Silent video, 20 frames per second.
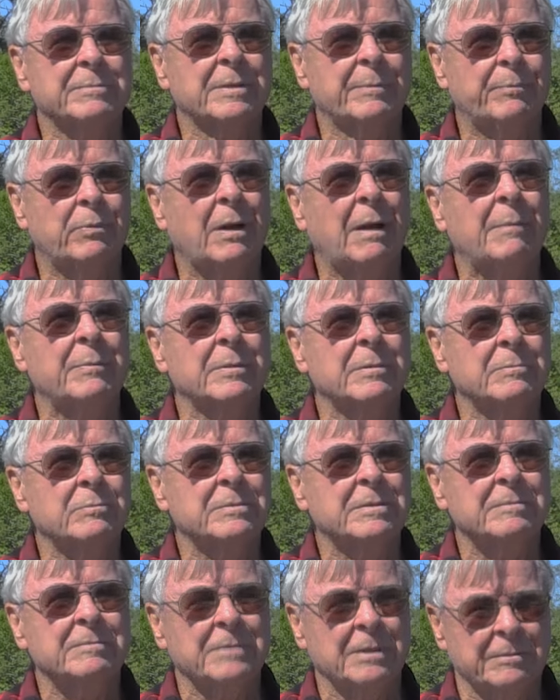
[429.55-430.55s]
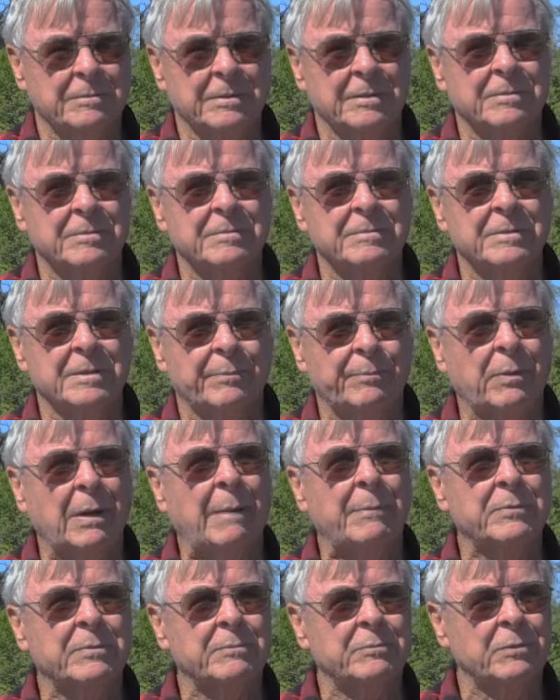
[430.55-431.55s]
The problem
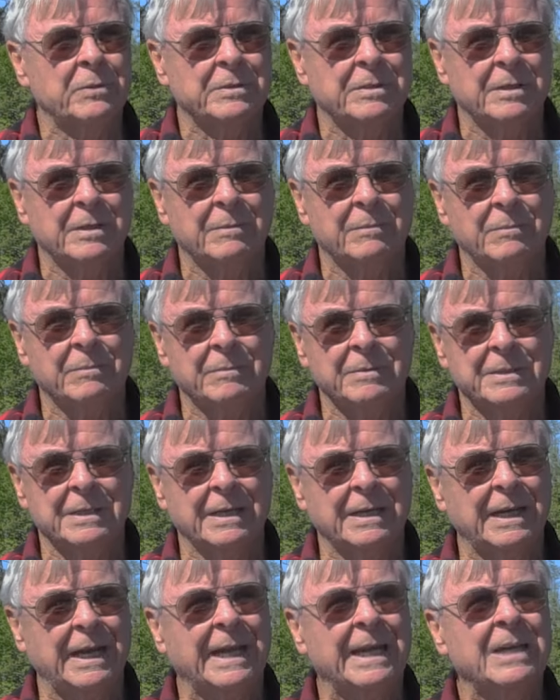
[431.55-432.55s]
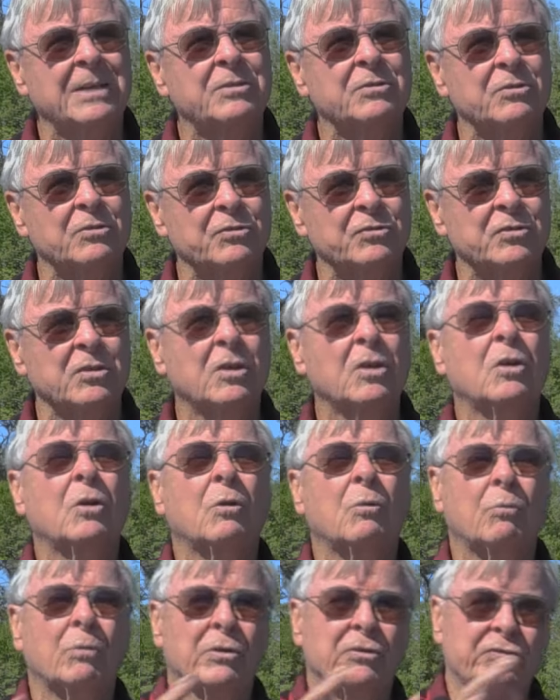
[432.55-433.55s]
with the Angels
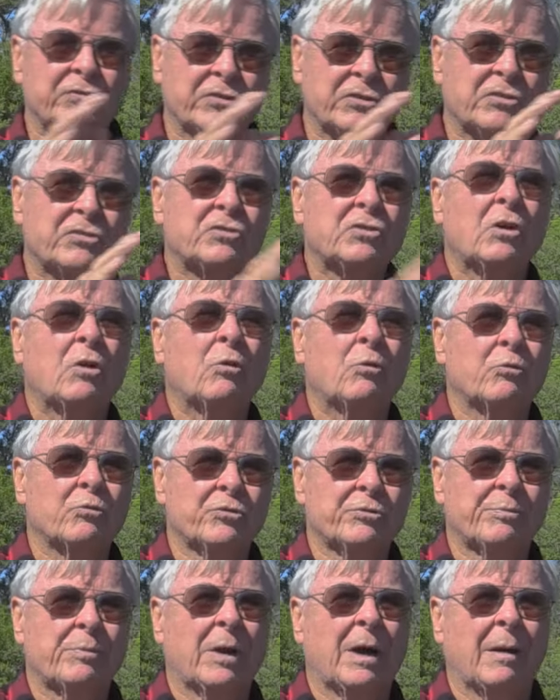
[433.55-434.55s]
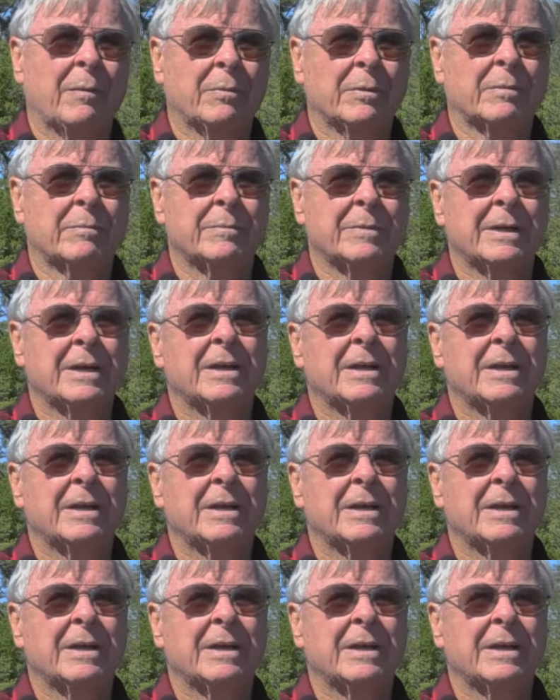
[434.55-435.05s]
was the Stones problem,